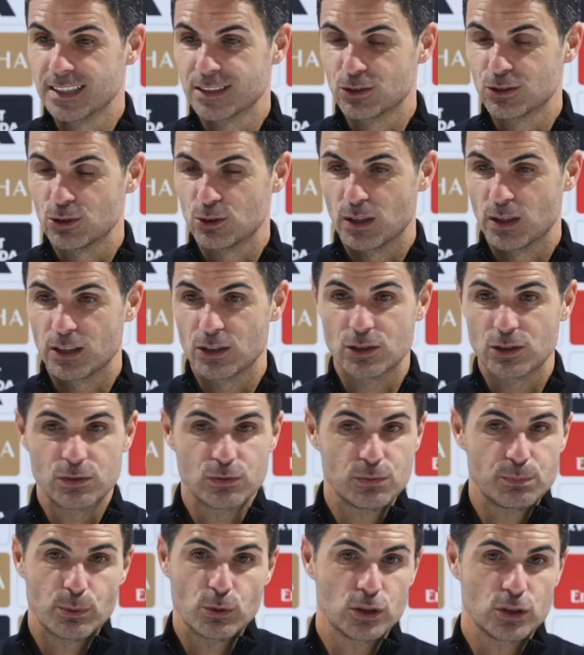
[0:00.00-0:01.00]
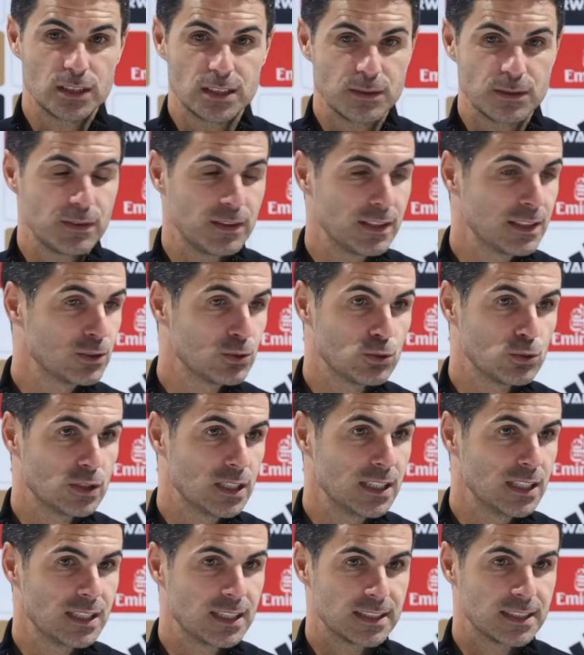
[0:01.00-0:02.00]
So a lot of positive things to
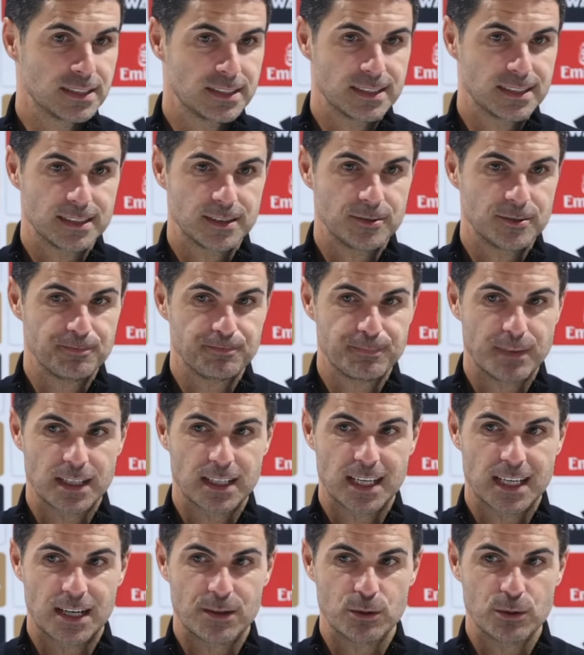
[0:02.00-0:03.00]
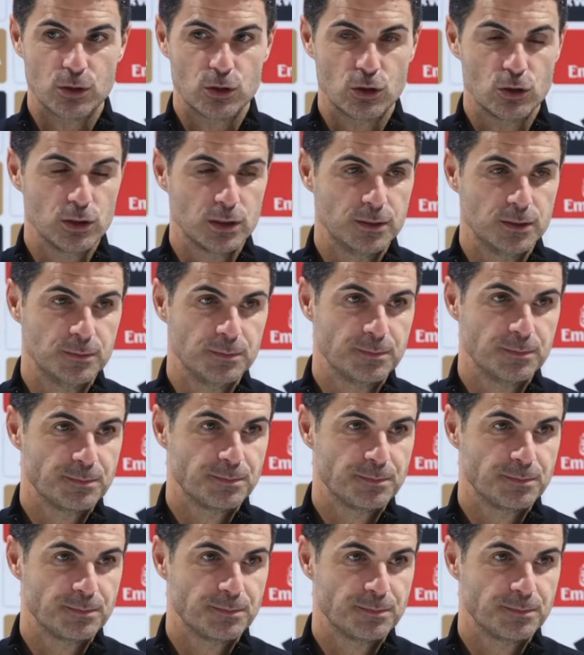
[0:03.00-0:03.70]
take and carry on going.